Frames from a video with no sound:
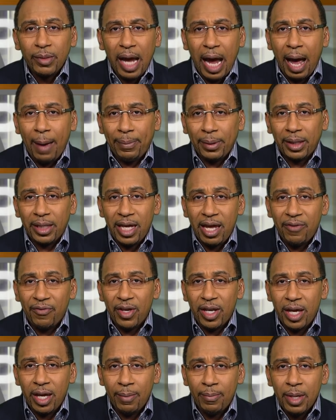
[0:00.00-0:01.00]
I believe
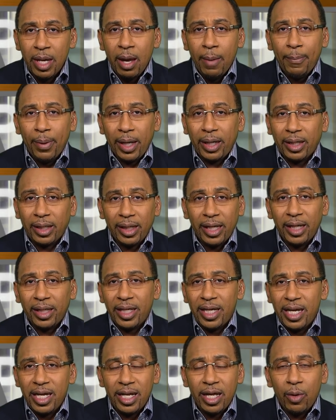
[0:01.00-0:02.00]
in him. But
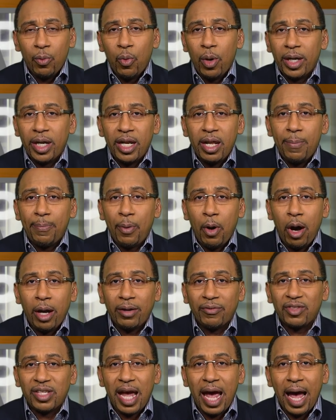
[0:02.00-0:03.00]
clearly, he didn't want any
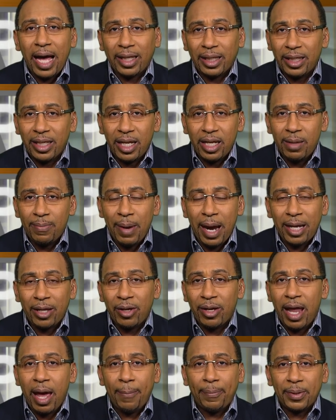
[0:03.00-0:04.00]
part of tackling
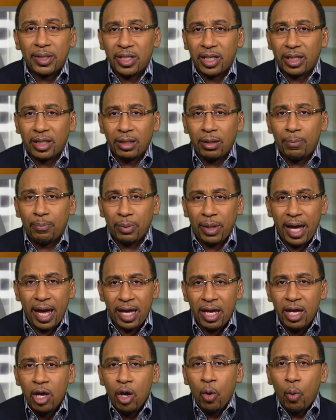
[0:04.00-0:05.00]
anybody on that particular play.